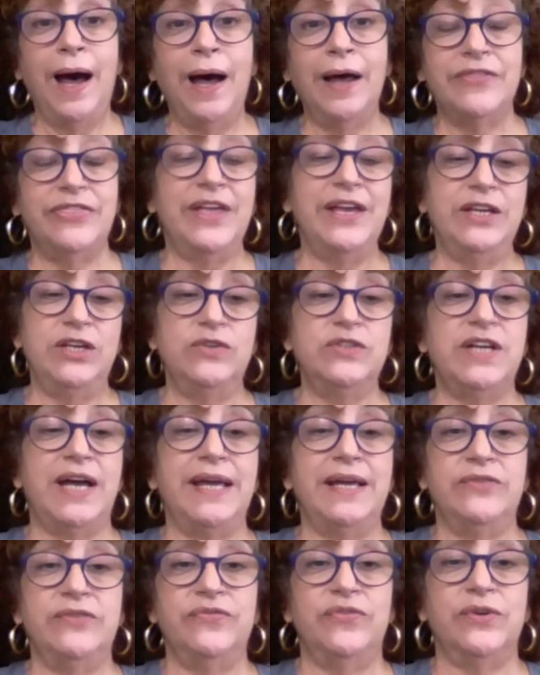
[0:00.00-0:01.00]
Thank you,
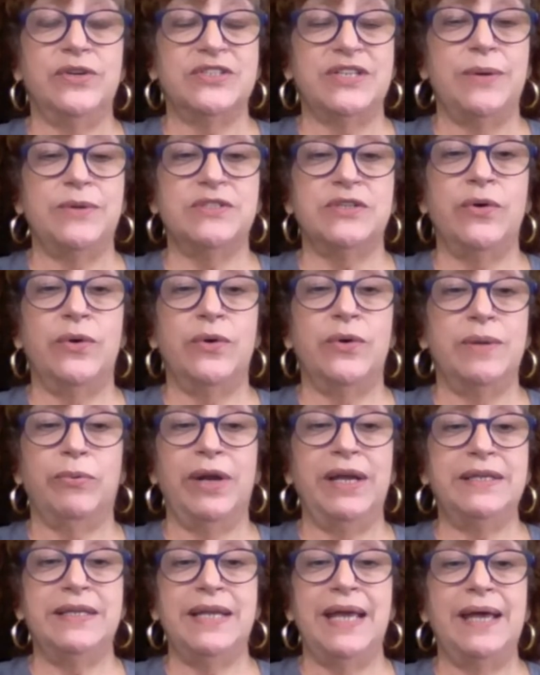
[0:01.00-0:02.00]
Diana, because I was going
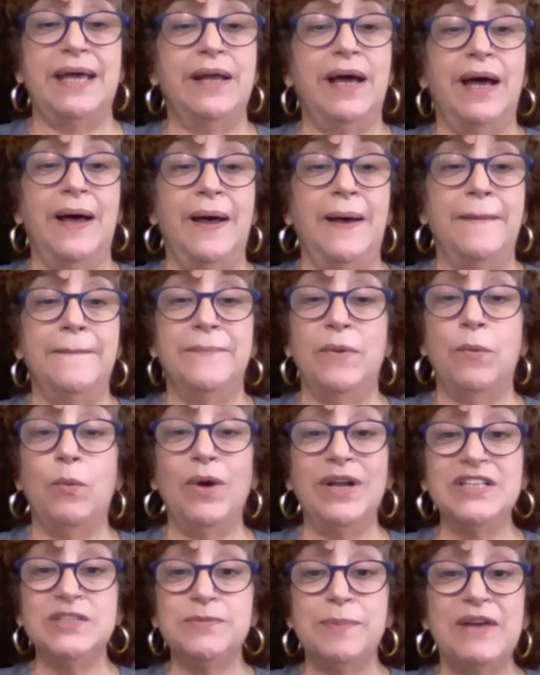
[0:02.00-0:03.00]
brain dead.
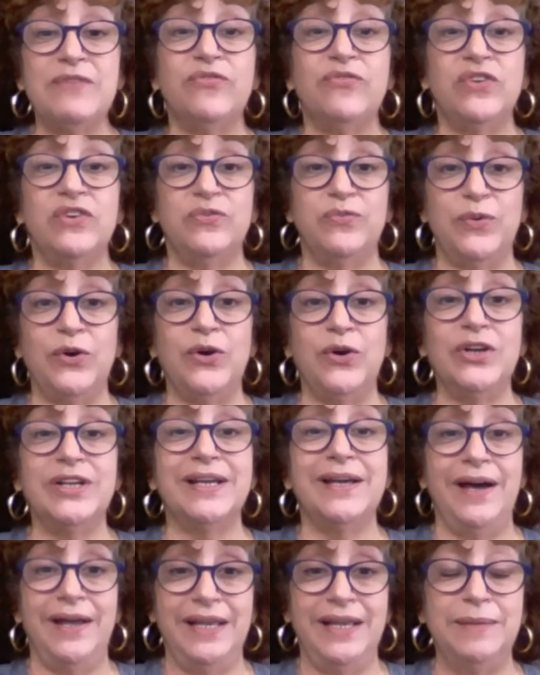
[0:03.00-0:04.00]
What is my preferred
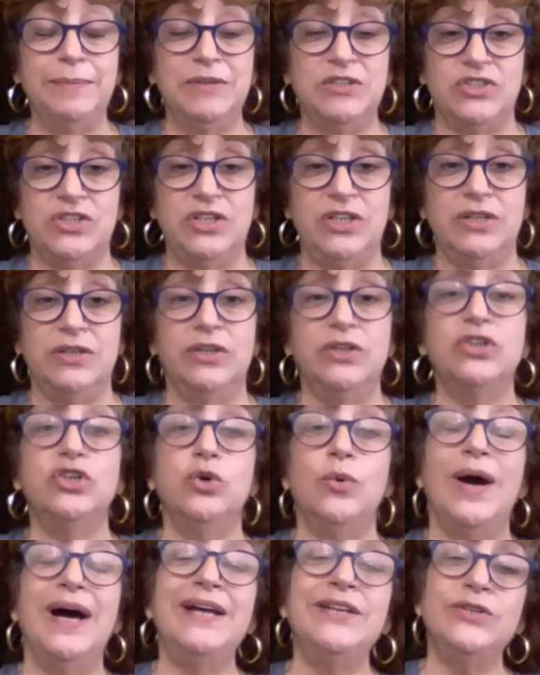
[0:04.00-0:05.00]
cutting machine?
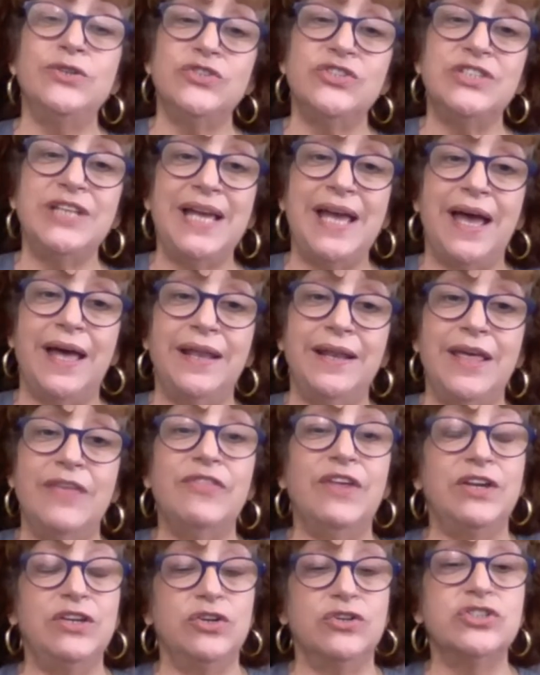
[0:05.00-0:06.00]
You understand
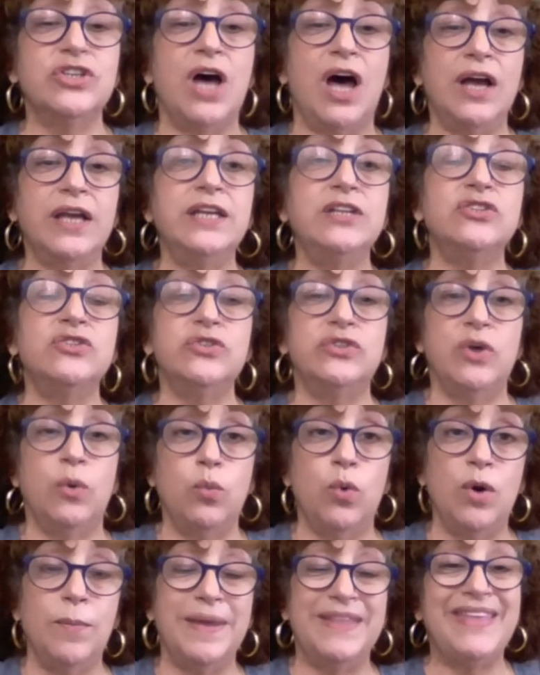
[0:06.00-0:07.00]
that you're talking to the
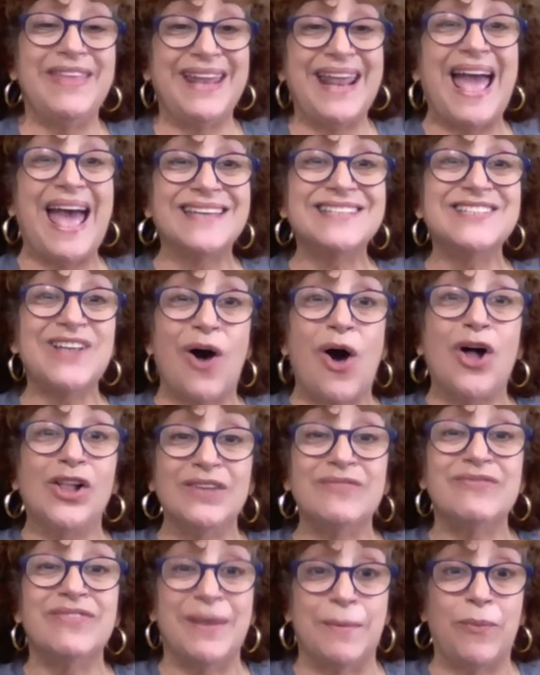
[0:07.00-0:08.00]
woman that has all
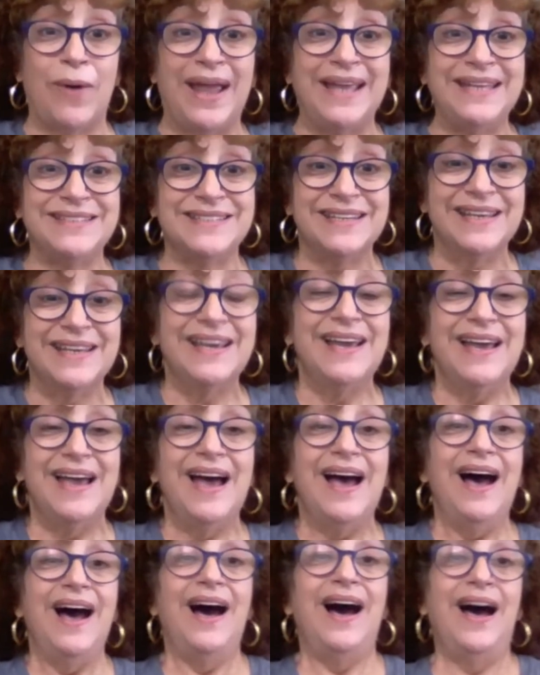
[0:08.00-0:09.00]
of them, right?
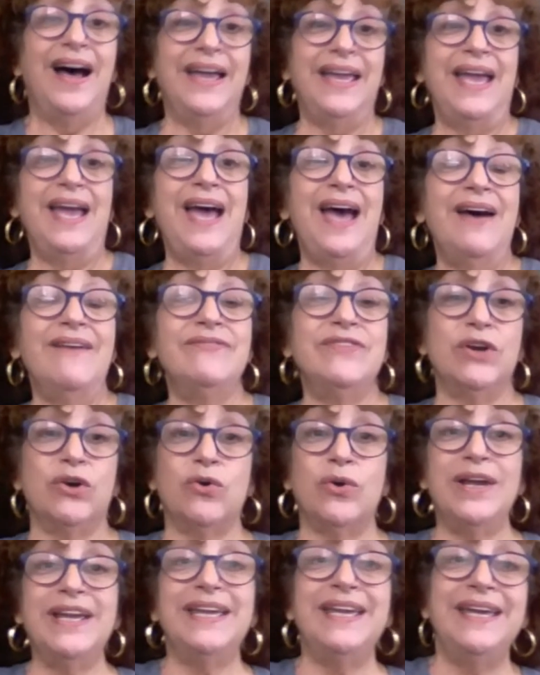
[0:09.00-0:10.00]
I have the
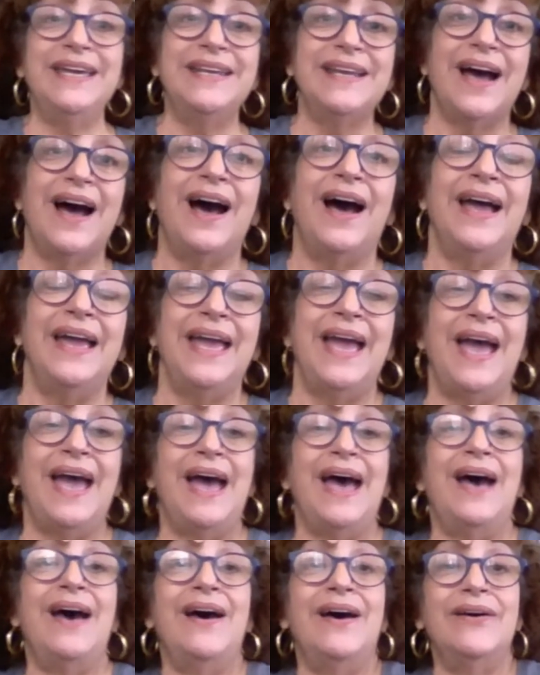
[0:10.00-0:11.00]
Cricut, I
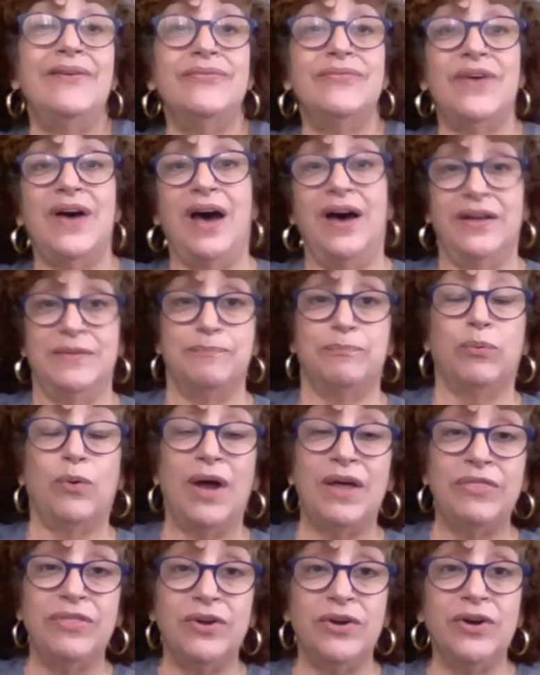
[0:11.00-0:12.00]
have a
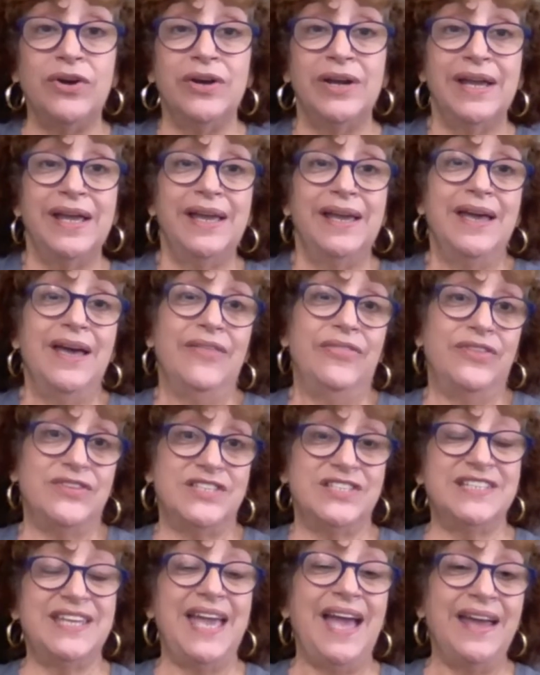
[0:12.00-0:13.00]
Brother, the
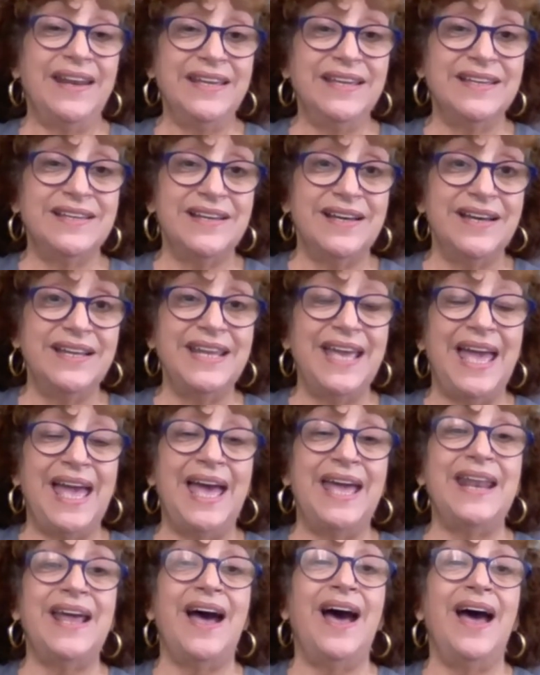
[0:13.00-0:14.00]
Scan and Cut,
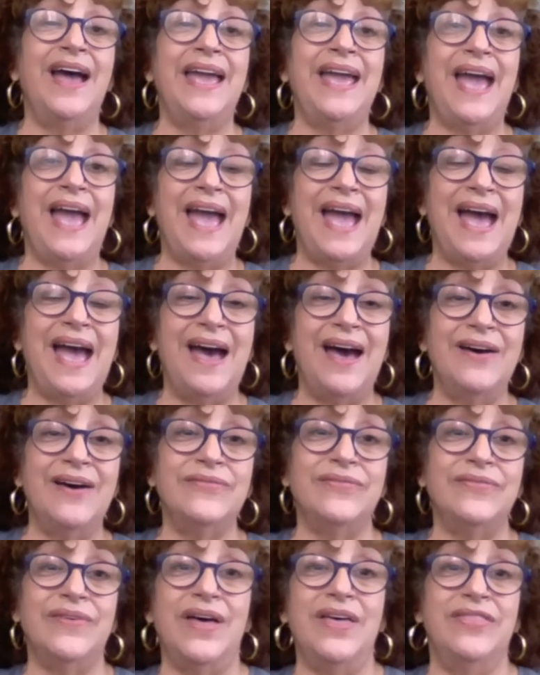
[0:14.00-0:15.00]
and I
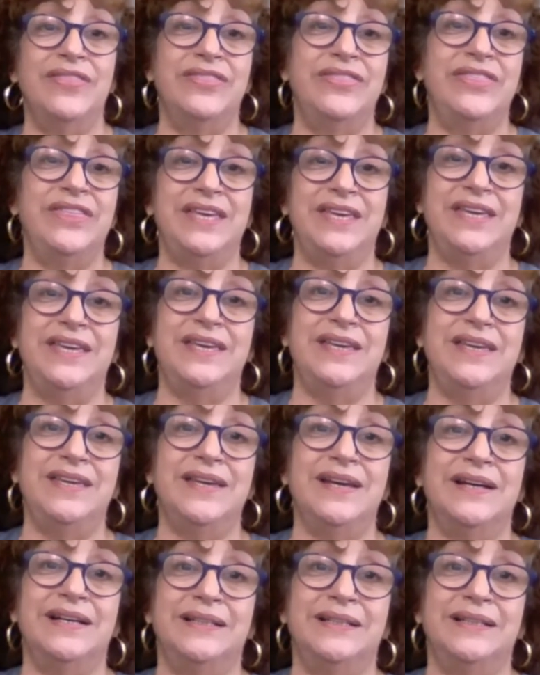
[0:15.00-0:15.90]
have the